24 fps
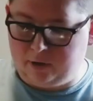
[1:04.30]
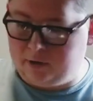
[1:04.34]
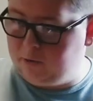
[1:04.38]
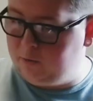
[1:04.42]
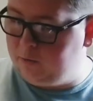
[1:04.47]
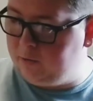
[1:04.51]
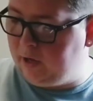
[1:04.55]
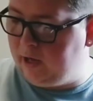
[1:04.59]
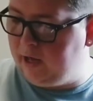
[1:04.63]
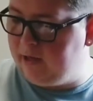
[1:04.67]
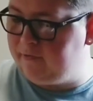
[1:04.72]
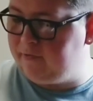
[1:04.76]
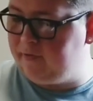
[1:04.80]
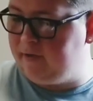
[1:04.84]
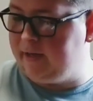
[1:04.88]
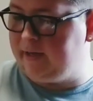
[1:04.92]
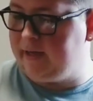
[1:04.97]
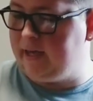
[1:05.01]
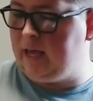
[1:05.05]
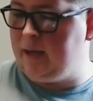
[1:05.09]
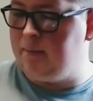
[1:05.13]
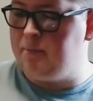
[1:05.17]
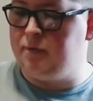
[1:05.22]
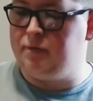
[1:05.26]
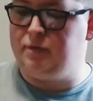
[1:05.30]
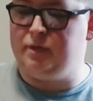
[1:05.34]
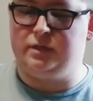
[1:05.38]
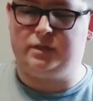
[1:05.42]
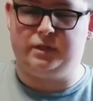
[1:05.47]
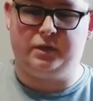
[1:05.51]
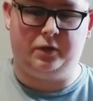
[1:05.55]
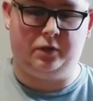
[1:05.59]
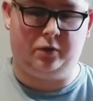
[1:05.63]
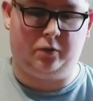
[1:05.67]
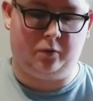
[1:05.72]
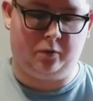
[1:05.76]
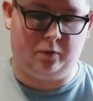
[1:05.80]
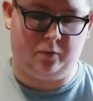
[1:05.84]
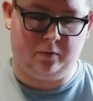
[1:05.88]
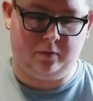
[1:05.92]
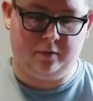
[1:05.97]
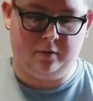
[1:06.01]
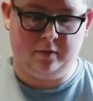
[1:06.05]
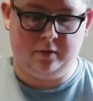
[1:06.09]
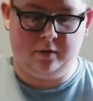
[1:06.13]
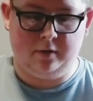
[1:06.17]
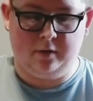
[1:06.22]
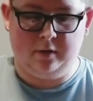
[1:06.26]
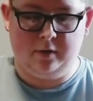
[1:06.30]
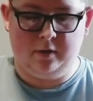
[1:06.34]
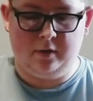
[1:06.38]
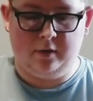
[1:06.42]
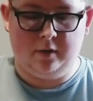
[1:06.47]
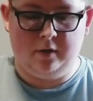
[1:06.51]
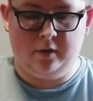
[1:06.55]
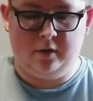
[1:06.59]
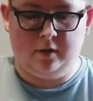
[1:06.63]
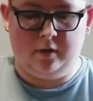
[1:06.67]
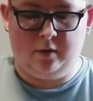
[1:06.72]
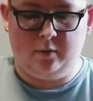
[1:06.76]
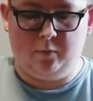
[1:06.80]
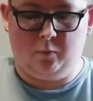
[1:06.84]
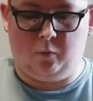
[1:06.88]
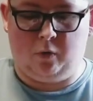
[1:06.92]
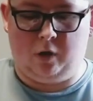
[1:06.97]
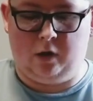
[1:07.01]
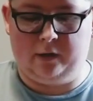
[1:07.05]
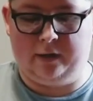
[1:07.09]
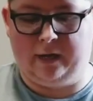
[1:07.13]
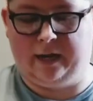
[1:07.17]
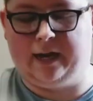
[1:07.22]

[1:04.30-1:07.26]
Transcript: a new knife and it came with this little wallet.